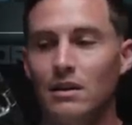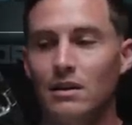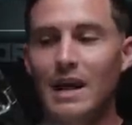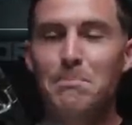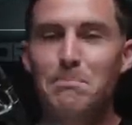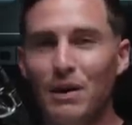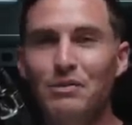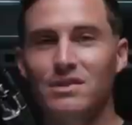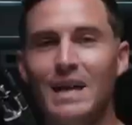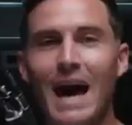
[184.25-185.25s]
They
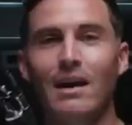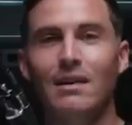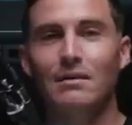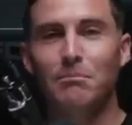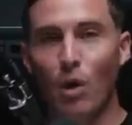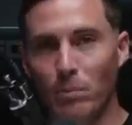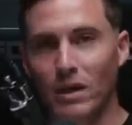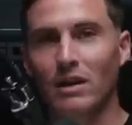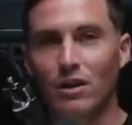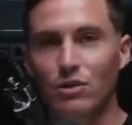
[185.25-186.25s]
built that
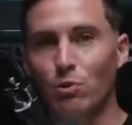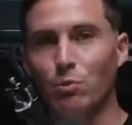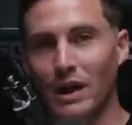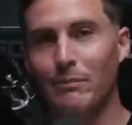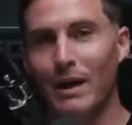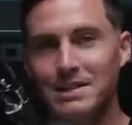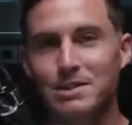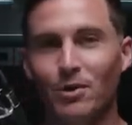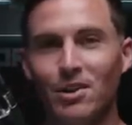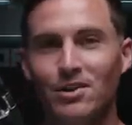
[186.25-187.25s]
mobility through playing
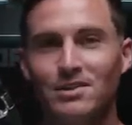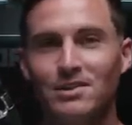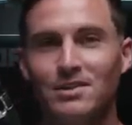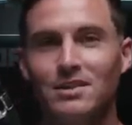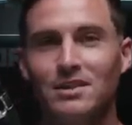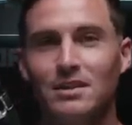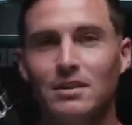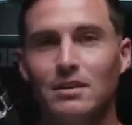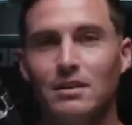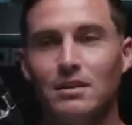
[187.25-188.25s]
basketball.
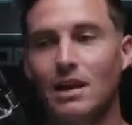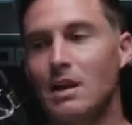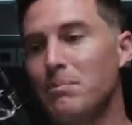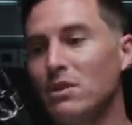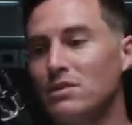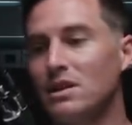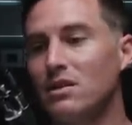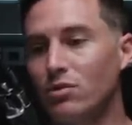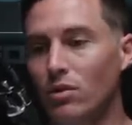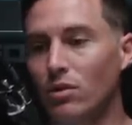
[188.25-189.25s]
They built
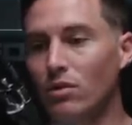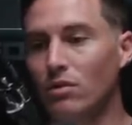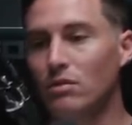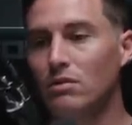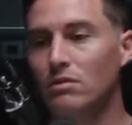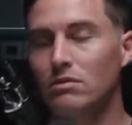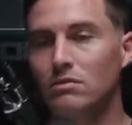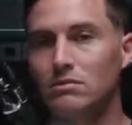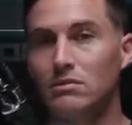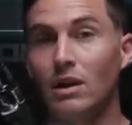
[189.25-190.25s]
it through,
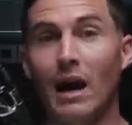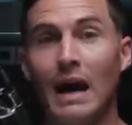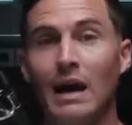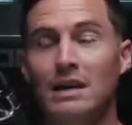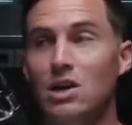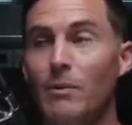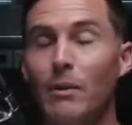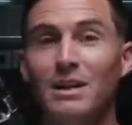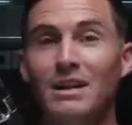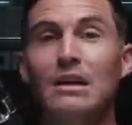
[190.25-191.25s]
you know, I talk
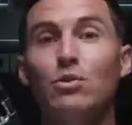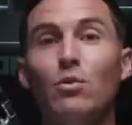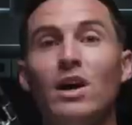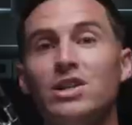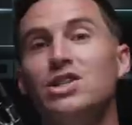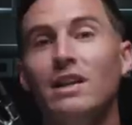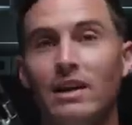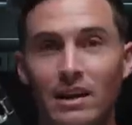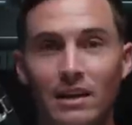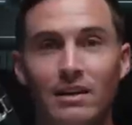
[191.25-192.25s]
about building it through
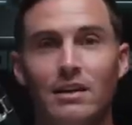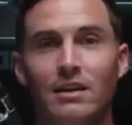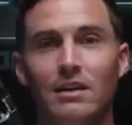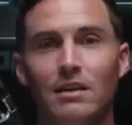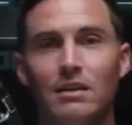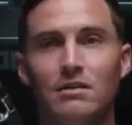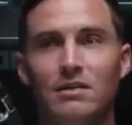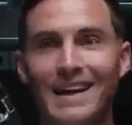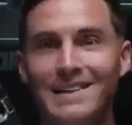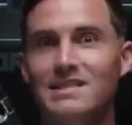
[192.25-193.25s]
agility,
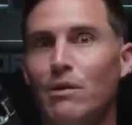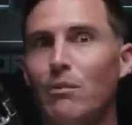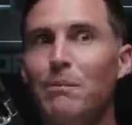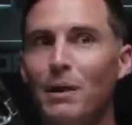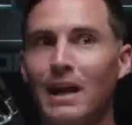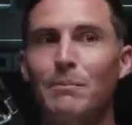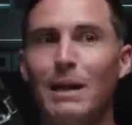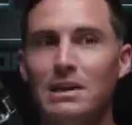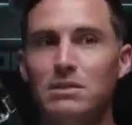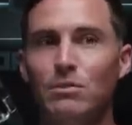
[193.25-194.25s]
things that replicate
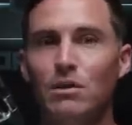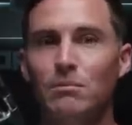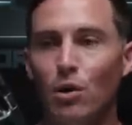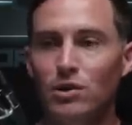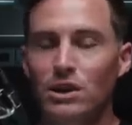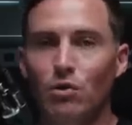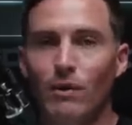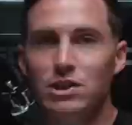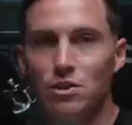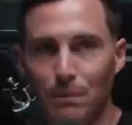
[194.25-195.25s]
basketball,
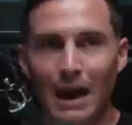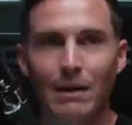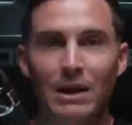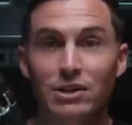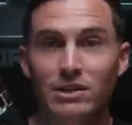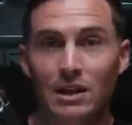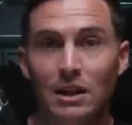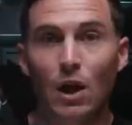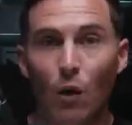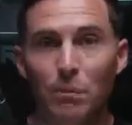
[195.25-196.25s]
multi-directional plyometrics in
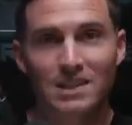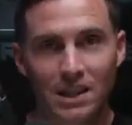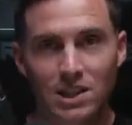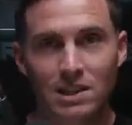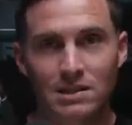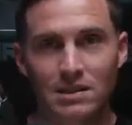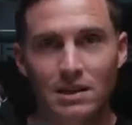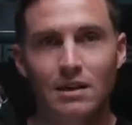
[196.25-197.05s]
low positions.